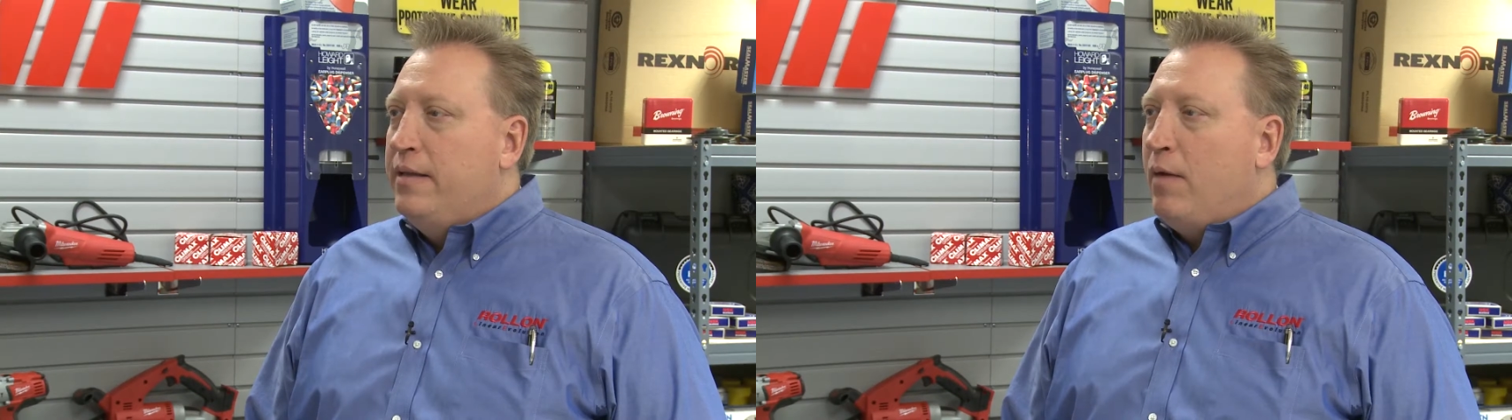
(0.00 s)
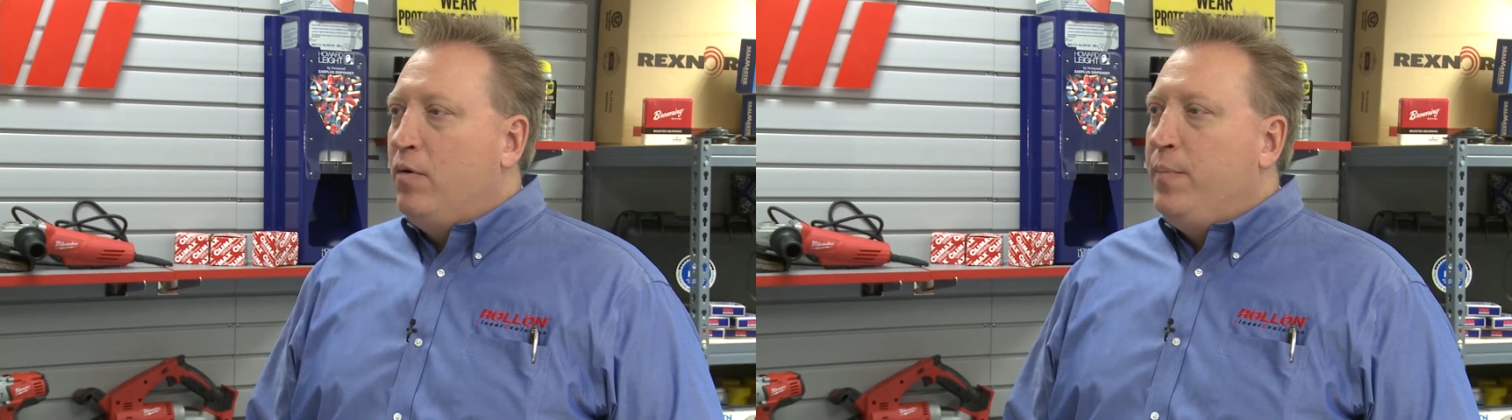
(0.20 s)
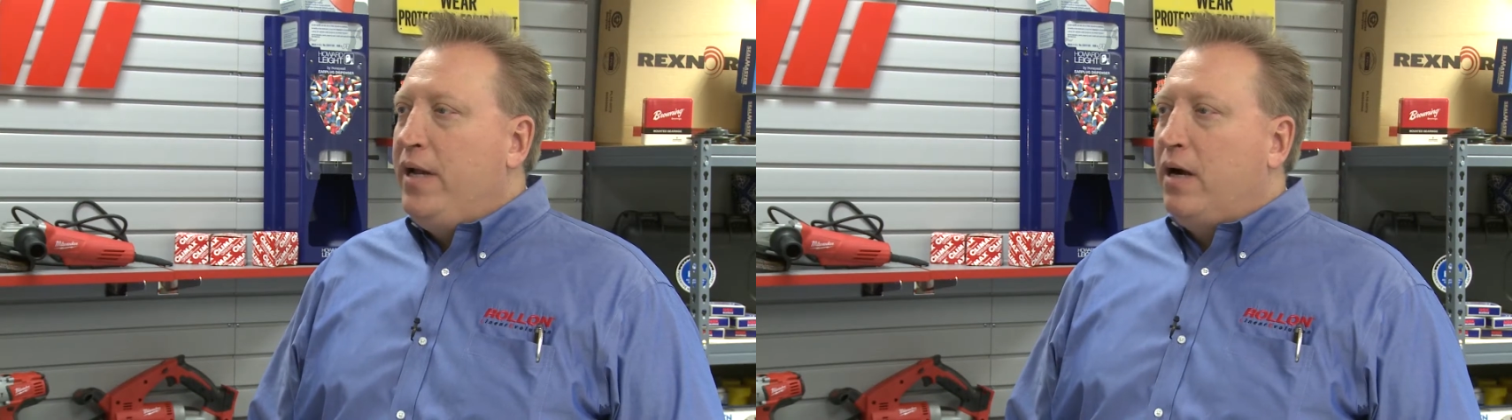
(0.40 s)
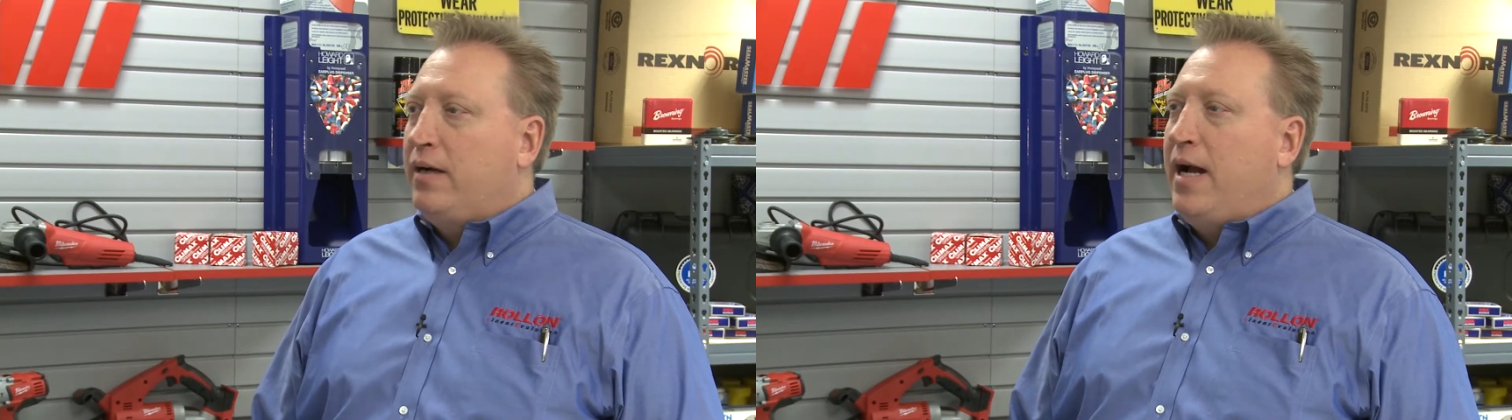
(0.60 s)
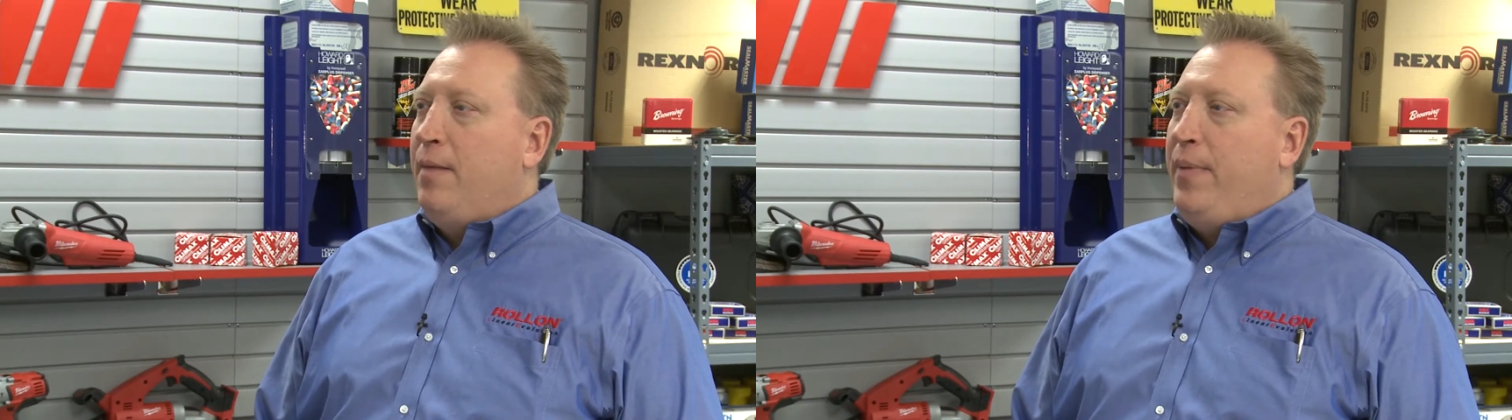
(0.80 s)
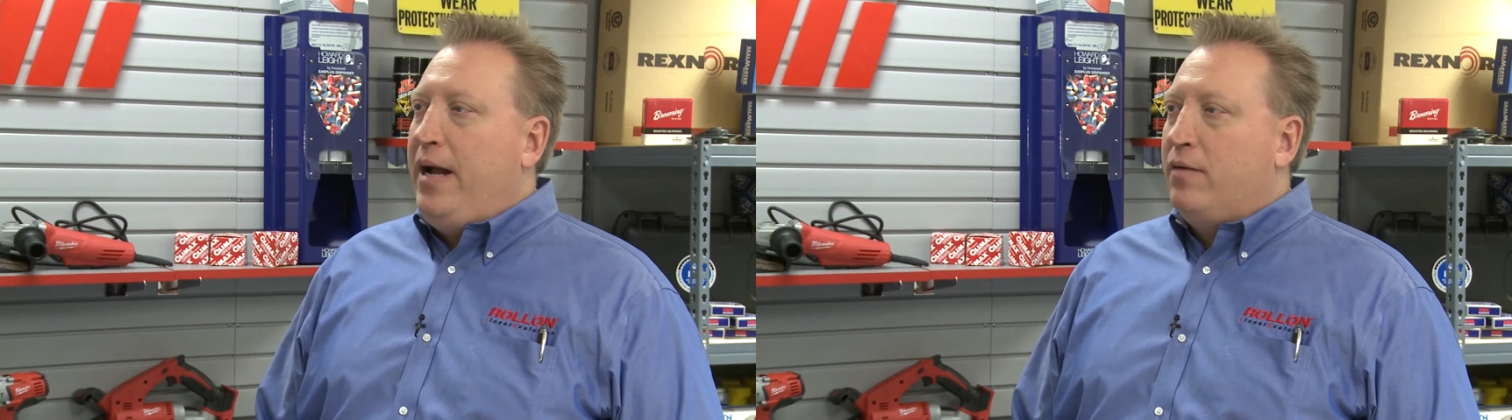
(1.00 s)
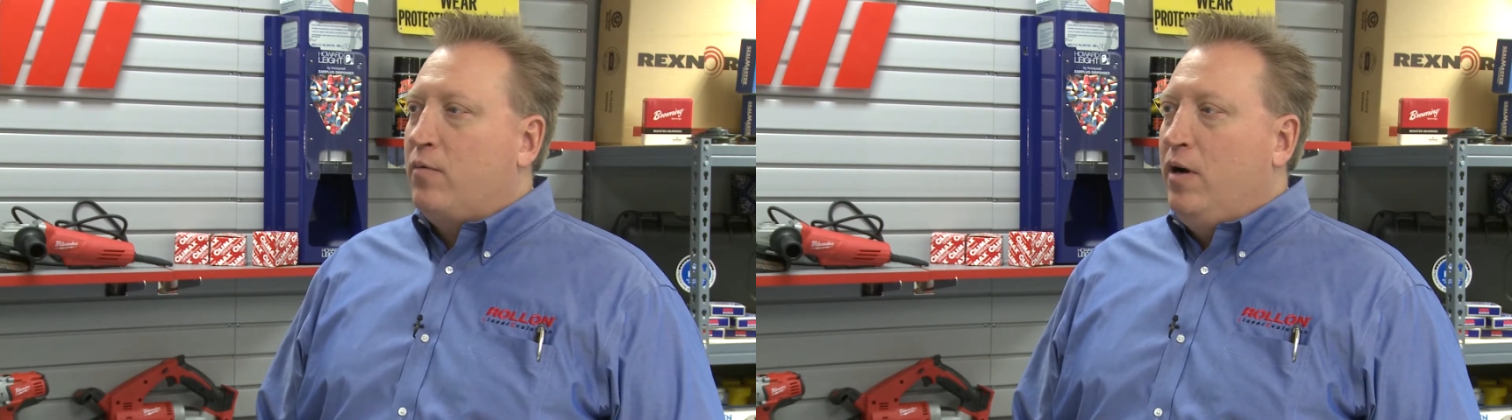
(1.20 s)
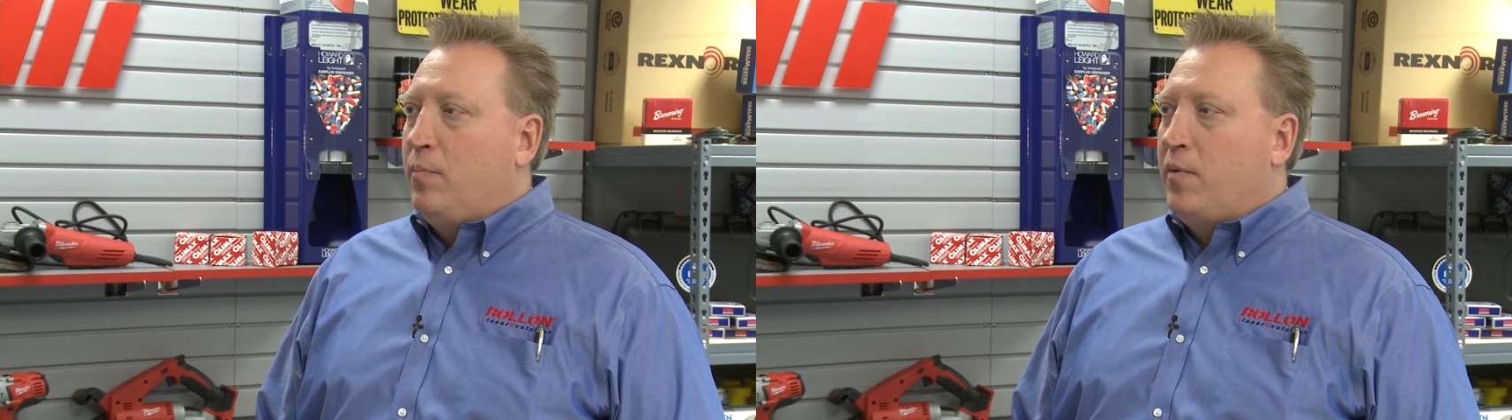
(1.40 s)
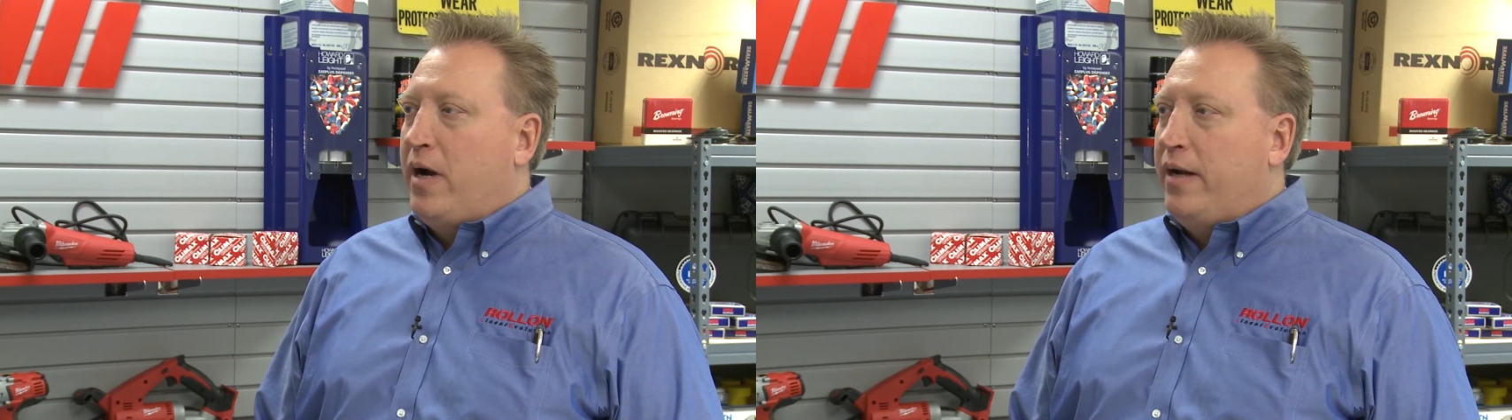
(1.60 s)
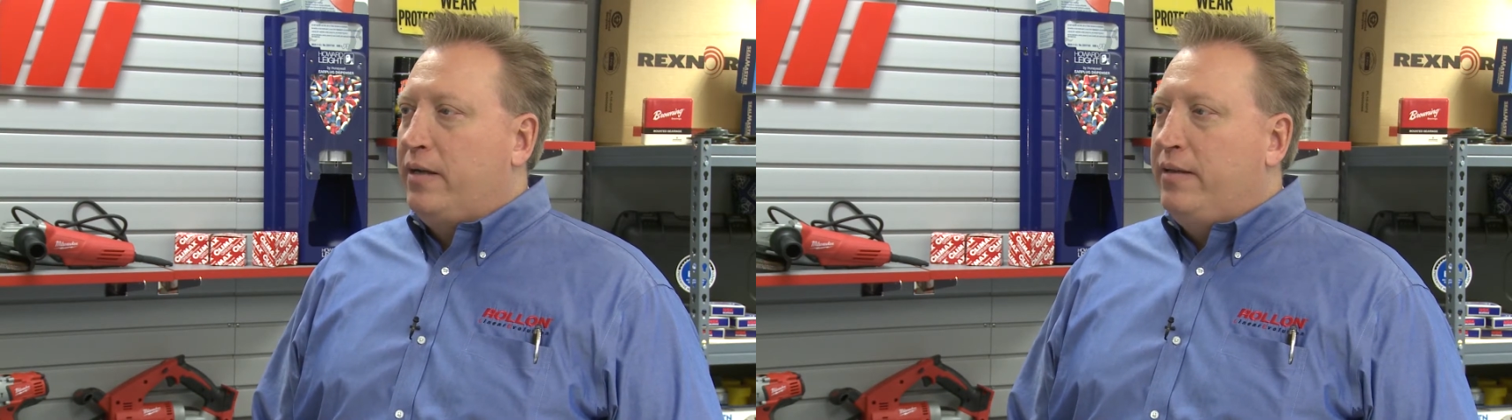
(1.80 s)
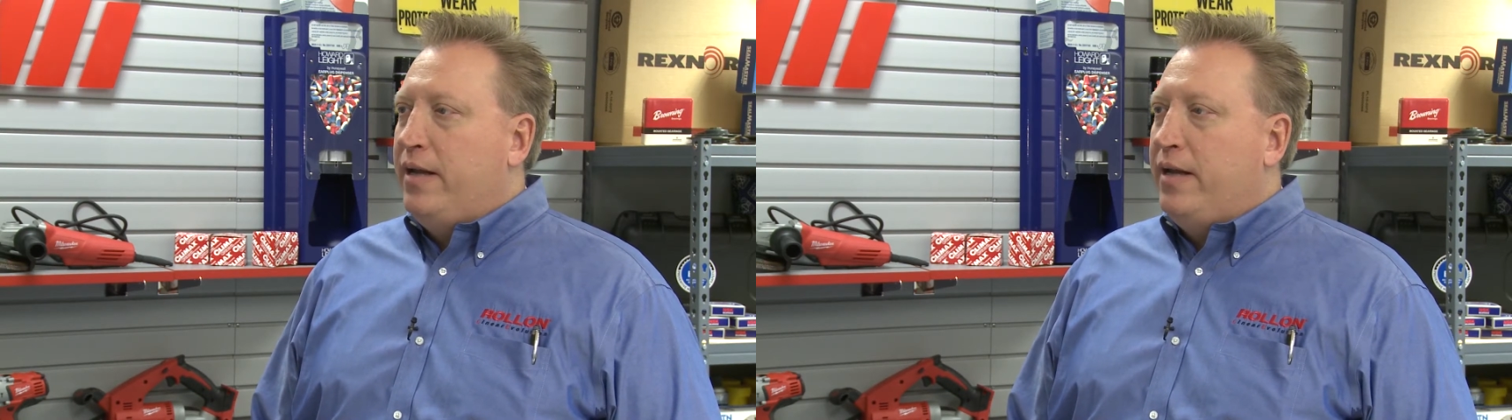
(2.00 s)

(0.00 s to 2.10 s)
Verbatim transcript: That would be our compact rail product